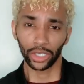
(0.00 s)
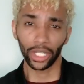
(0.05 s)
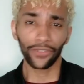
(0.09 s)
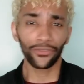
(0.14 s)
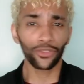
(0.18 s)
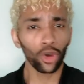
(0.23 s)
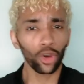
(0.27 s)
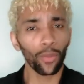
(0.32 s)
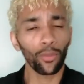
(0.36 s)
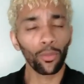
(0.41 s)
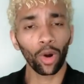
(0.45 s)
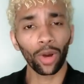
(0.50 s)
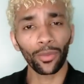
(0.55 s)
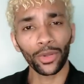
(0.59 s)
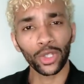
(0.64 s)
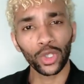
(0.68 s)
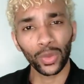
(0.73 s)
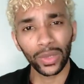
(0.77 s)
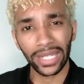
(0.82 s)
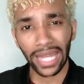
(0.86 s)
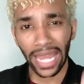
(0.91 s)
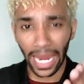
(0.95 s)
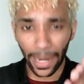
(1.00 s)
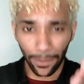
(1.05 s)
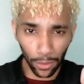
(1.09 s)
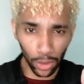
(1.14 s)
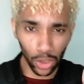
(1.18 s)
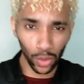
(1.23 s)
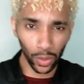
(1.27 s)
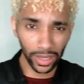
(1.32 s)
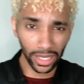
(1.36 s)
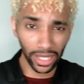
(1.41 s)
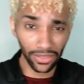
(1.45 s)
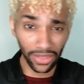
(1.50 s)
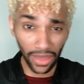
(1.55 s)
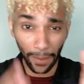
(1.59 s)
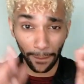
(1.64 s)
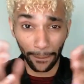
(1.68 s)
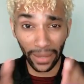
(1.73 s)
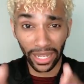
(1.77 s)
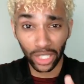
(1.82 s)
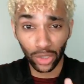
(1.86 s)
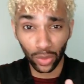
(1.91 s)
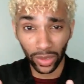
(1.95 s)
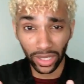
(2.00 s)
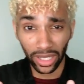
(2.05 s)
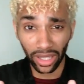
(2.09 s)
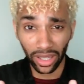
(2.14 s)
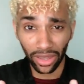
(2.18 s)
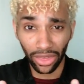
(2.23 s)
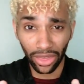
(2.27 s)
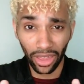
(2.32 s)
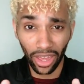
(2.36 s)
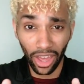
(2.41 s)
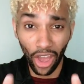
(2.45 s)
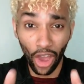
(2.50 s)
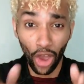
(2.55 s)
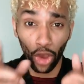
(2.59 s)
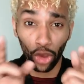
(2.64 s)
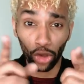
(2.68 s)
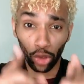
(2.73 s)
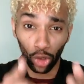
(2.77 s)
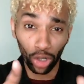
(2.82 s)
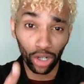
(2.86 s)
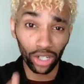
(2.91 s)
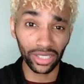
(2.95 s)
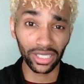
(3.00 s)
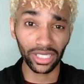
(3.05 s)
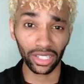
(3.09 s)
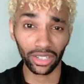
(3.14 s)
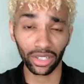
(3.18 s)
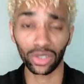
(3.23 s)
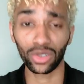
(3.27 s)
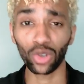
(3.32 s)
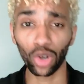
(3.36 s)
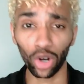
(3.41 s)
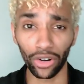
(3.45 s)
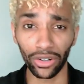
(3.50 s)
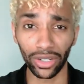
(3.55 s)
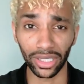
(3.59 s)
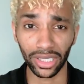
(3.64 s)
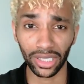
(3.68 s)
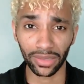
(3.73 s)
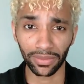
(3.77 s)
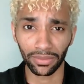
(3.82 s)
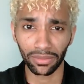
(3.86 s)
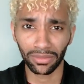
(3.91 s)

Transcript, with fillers: if you're born between April 20th and May 20th, you're considered a Taurus.